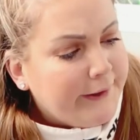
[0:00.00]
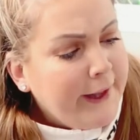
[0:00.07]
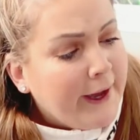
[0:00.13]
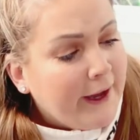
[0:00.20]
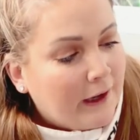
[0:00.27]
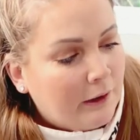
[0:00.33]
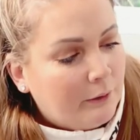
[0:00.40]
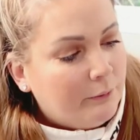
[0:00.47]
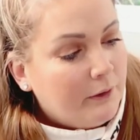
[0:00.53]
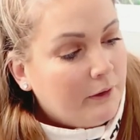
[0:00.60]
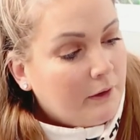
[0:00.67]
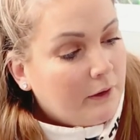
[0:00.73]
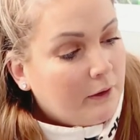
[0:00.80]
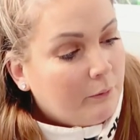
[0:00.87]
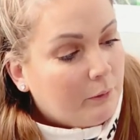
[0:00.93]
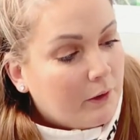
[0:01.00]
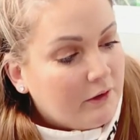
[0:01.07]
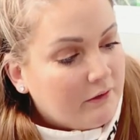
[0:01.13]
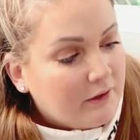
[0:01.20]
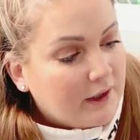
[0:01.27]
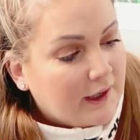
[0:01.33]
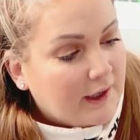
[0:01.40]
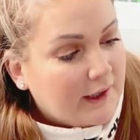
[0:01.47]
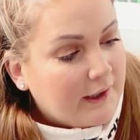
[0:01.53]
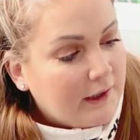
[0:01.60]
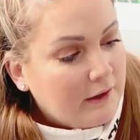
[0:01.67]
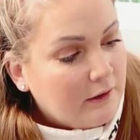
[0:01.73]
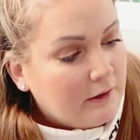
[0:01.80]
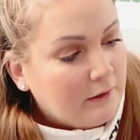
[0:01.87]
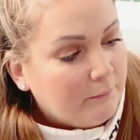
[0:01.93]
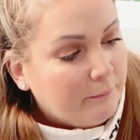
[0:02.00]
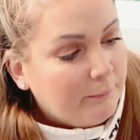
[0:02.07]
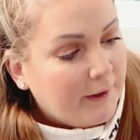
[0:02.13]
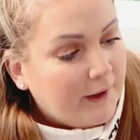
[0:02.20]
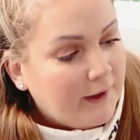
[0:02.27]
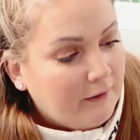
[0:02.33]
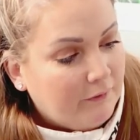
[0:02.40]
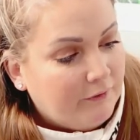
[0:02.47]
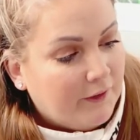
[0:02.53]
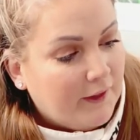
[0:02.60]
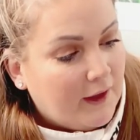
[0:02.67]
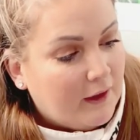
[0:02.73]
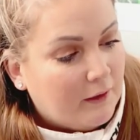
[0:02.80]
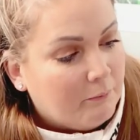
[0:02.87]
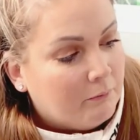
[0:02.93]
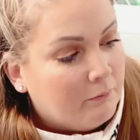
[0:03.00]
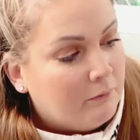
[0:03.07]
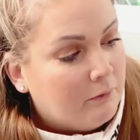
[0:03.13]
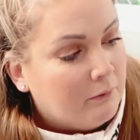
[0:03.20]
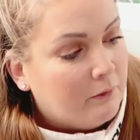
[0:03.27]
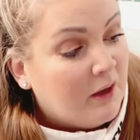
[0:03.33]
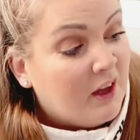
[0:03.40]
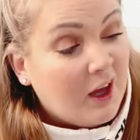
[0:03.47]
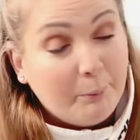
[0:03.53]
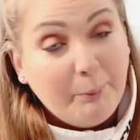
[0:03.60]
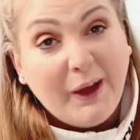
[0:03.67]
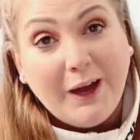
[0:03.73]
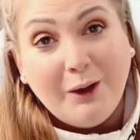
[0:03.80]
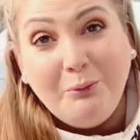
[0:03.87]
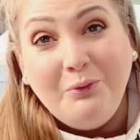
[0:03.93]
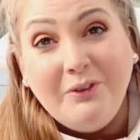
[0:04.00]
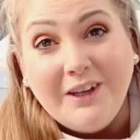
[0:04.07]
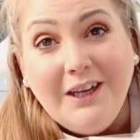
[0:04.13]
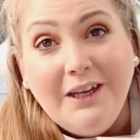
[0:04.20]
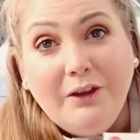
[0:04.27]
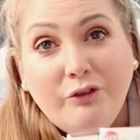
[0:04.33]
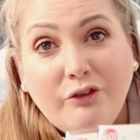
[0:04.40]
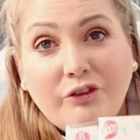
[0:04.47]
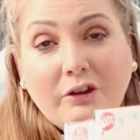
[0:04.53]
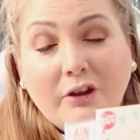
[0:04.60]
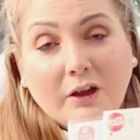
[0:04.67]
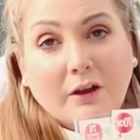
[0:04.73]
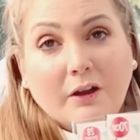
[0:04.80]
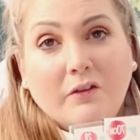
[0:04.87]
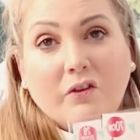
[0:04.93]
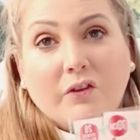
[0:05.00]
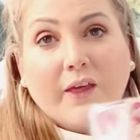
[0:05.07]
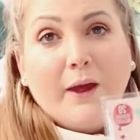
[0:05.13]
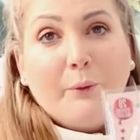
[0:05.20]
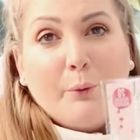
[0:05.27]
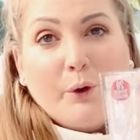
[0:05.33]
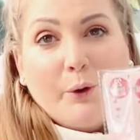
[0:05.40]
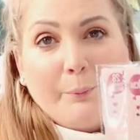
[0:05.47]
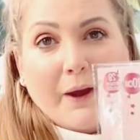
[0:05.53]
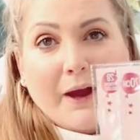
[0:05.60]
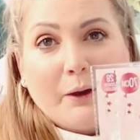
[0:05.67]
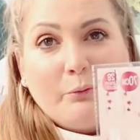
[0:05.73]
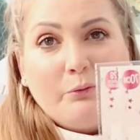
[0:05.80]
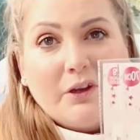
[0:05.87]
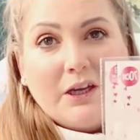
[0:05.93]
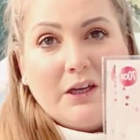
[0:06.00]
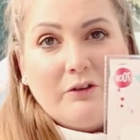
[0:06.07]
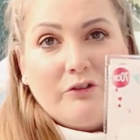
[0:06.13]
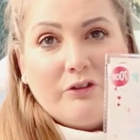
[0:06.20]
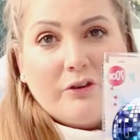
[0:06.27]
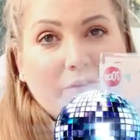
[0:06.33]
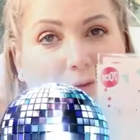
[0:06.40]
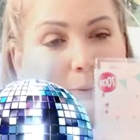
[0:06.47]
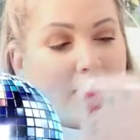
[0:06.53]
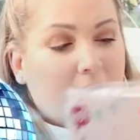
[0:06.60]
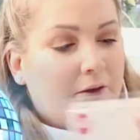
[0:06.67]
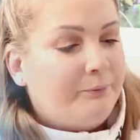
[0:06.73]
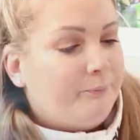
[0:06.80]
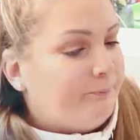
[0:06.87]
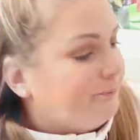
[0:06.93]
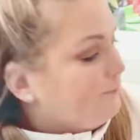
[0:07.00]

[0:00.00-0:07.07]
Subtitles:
Now, what did I pay for them? £1 each. So they were £1 each as well.